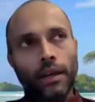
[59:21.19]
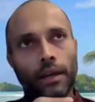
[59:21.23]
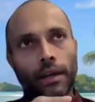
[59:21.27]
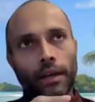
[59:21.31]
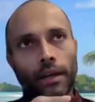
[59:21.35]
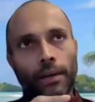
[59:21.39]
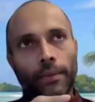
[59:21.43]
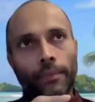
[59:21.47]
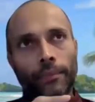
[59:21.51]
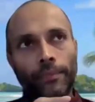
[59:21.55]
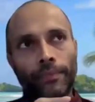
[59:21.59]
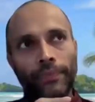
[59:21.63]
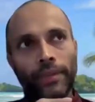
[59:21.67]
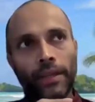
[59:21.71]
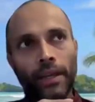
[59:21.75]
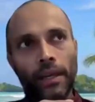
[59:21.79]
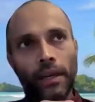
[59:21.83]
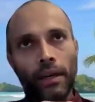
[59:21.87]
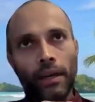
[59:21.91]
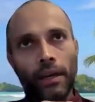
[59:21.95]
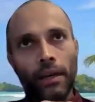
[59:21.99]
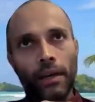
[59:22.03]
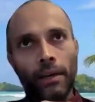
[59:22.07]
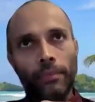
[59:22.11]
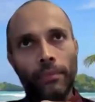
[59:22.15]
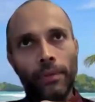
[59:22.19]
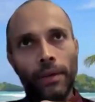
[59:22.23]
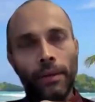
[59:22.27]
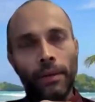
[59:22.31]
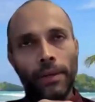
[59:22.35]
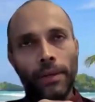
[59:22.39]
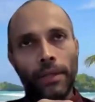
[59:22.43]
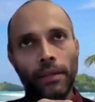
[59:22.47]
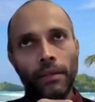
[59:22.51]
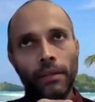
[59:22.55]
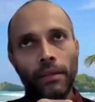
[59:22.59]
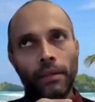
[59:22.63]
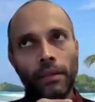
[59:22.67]

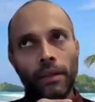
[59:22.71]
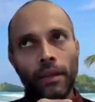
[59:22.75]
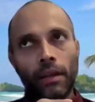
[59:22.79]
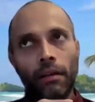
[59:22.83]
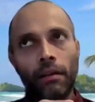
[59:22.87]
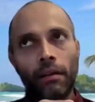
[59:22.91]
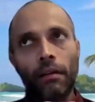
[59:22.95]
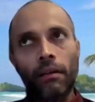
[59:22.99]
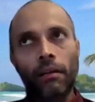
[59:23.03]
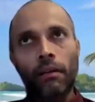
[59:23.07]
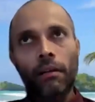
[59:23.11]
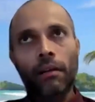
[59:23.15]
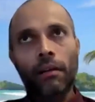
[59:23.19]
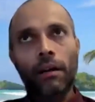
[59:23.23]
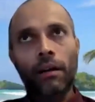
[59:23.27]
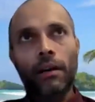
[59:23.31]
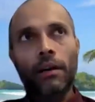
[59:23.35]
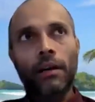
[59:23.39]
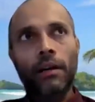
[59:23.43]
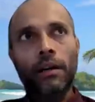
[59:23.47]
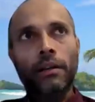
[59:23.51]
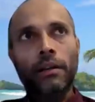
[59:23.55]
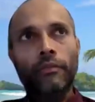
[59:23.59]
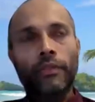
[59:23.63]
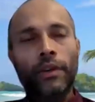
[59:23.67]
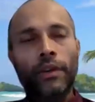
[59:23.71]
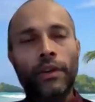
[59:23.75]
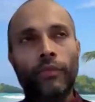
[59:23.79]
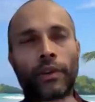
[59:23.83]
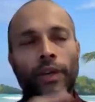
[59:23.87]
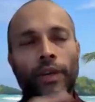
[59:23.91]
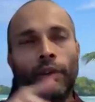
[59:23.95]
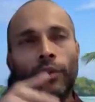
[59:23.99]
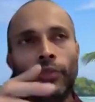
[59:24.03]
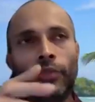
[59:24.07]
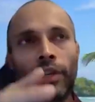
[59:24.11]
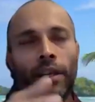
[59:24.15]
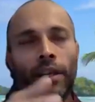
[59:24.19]
I mean, there are,
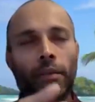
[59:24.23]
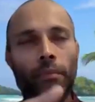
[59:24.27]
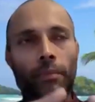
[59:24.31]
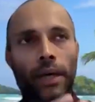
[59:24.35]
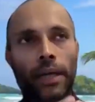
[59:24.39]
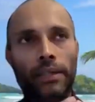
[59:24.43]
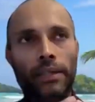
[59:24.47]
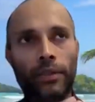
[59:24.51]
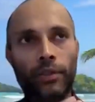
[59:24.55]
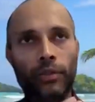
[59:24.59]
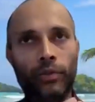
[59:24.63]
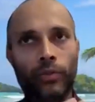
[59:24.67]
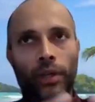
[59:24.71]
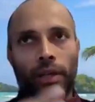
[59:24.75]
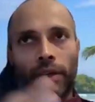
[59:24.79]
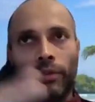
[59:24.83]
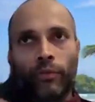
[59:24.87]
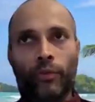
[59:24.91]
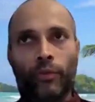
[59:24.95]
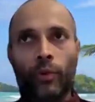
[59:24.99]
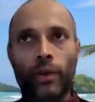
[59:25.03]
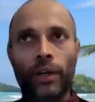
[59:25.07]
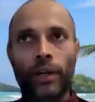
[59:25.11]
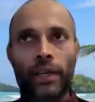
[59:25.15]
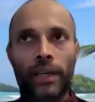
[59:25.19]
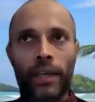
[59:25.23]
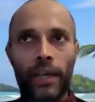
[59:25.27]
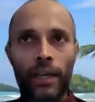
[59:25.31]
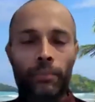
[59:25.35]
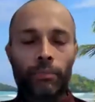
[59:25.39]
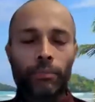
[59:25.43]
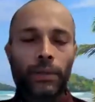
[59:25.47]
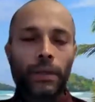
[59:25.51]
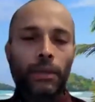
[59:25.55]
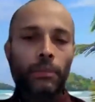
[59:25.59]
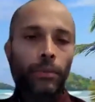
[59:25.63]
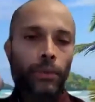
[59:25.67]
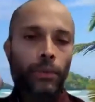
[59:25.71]
when you think about this, right? If you want to
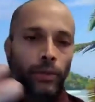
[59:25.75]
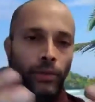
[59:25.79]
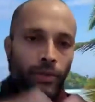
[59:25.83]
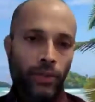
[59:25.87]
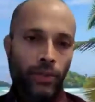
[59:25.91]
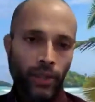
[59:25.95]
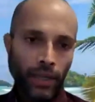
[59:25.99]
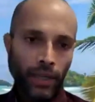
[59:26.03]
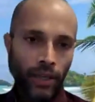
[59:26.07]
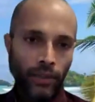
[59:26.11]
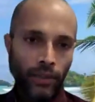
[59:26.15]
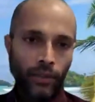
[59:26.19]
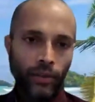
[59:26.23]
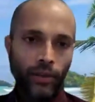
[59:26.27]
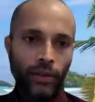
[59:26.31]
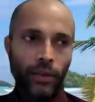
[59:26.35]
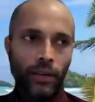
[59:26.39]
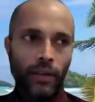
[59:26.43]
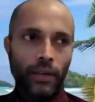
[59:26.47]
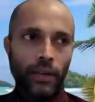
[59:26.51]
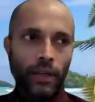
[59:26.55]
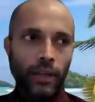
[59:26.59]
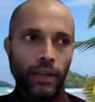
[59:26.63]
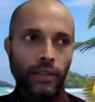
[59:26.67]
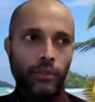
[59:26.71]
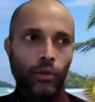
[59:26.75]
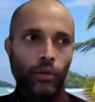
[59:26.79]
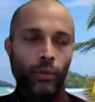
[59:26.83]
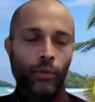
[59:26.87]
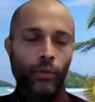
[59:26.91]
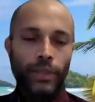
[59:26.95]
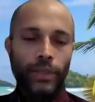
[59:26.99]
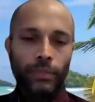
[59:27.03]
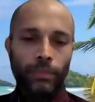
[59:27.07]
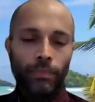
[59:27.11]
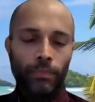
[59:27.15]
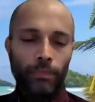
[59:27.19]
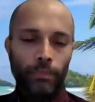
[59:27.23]
get people together, it's
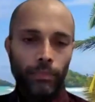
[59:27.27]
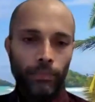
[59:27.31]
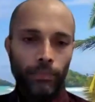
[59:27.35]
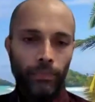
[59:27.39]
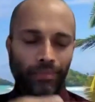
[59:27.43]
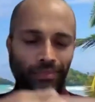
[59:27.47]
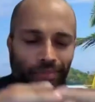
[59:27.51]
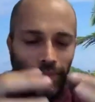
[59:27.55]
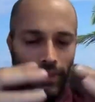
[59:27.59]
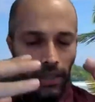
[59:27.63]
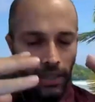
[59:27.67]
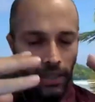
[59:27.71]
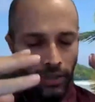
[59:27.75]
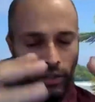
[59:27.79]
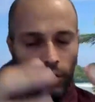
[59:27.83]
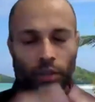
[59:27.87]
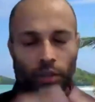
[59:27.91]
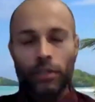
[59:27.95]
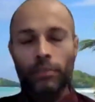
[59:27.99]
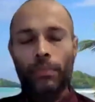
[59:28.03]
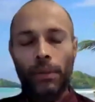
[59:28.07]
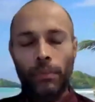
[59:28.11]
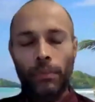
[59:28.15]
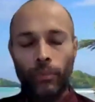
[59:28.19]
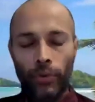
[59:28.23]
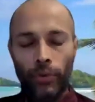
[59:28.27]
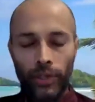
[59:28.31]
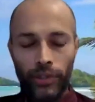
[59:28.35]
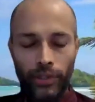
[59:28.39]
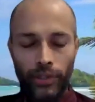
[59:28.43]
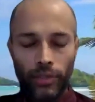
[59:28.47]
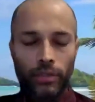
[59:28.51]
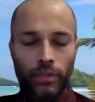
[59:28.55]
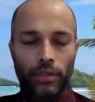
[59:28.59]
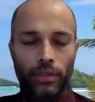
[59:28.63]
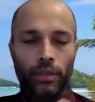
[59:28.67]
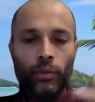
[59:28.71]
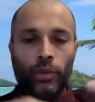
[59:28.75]
always it's good to build
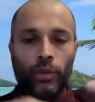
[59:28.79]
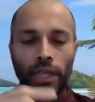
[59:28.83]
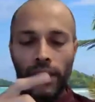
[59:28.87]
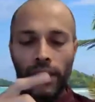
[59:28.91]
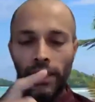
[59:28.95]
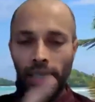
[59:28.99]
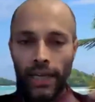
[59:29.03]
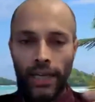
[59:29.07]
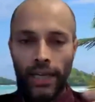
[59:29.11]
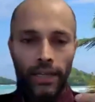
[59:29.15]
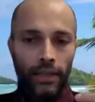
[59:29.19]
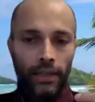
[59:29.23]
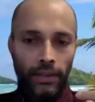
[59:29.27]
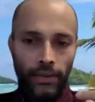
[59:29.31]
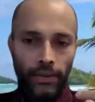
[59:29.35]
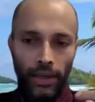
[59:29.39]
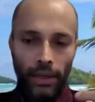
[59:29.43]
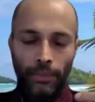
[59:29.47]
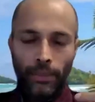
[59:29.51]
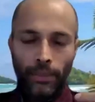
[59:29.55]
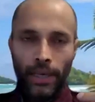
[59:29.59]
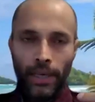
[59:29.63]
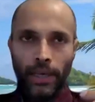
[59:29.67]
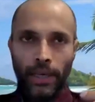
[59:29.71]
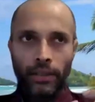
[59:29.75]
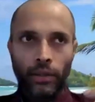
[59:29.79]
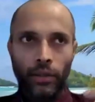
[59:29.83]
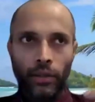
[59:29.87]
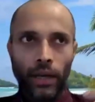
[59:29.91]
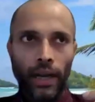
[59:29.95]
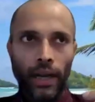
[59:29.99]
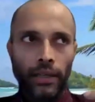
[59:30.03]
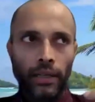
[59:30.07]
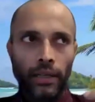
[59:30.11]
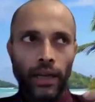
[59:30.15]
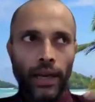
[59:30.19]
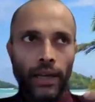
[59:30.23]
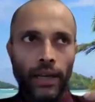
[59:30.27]
bridges. You need data. I mean,
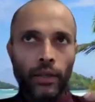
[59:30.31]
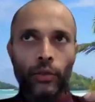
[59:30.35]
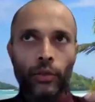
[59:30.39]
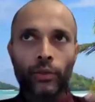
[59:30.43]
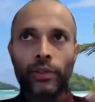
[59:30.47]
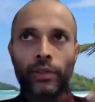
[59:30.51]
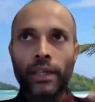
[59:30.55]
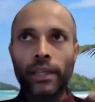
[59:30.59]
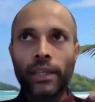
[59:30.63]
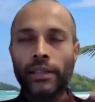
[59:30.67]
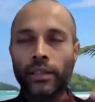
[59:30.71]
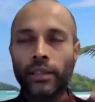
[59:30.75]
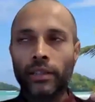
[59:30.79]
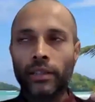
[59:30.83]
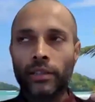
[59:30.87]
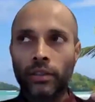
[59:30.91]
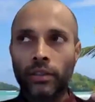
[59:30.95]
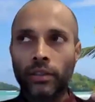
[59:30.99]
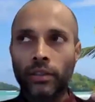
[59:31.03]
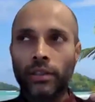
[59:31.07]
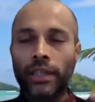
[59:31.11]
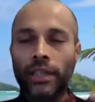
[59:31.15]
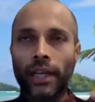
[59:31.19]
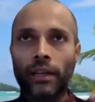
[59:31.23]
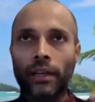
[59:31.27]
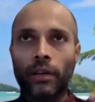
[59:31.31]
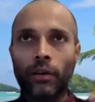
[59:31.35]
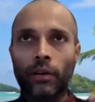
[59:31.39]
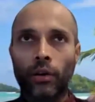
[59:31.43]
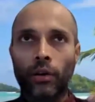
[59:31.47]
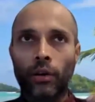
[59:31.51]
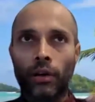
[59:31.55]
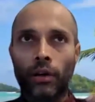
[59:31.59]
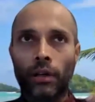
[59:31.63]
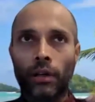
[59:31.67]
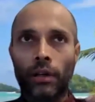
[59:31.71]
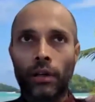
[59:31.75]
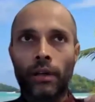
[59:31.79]
I do think there's good data
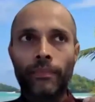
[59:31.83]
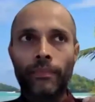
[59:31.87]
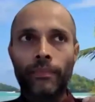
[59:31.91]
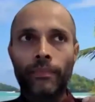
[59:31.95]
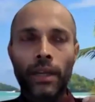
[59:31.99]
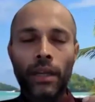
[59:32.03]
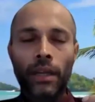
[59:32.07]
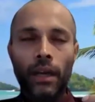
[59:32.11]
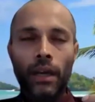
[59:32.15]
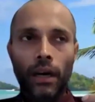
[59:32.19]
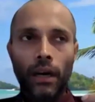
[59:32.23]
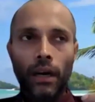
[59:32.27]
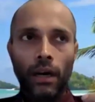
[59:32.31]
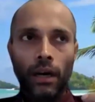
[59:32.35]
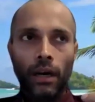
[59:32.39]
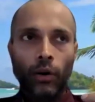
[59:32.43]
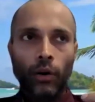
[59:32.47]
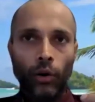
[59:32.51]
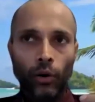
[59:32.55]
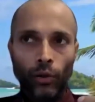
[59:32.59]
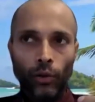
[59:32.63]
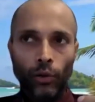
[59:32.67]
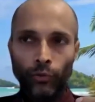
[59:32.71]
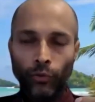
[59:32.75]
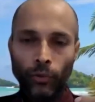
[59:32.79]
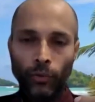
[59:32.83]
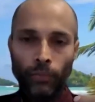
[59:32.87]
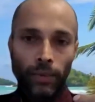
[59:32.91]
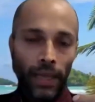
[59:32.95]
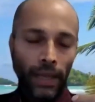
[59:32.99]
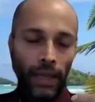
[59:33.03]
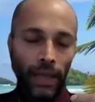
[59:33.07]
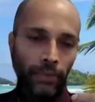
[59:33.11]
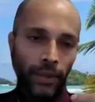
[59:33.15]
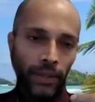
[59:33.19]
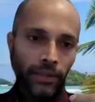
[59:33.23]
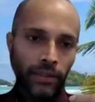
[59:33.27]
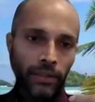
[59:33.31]
on whole food
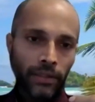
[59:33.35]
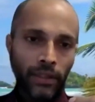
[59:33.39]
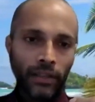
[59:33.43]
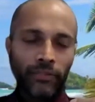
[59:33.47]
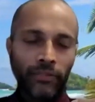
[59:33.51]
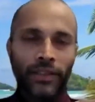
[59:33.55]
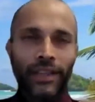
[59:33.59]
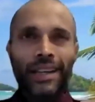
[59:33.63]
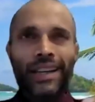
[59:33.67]
plant-based stuff.